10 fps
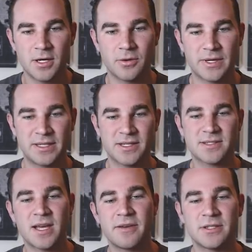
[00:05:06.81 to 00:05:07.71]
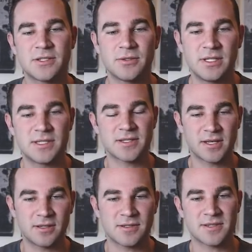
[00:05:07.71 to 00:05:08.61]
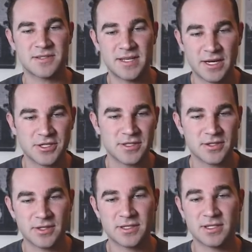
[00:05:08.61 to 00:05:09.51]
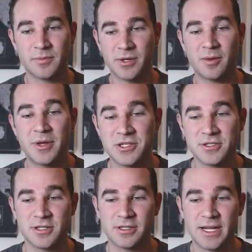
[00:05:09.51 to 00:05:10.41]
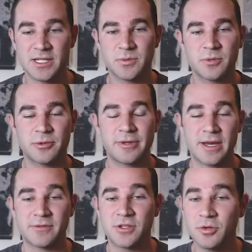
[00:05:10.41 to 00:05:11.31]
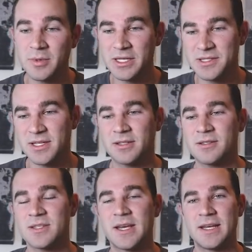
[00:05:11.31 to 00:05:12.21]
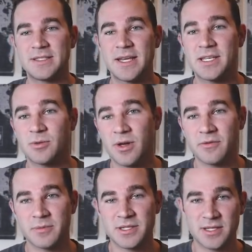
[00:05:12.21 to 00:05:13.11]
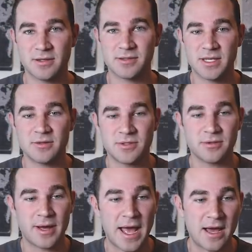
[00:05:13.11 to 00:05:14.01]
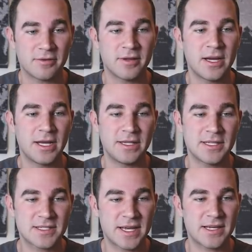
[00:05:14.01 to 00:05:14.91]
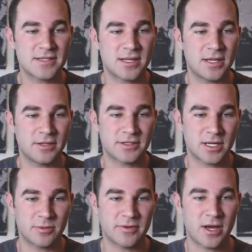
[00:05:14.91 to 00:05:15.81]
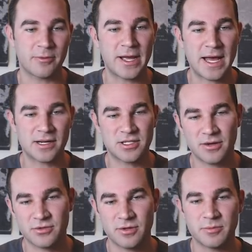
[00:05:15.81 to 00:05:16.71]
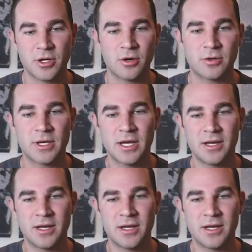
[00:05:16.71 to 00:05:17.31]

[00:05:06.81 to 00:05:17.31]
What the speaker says: Okay, let's dive into the skills section. So this is something I mentioned in the last one. When you have too many skills, it takes away from the skills that you do have. In this case, looks like we've got React, JavaScript, Node,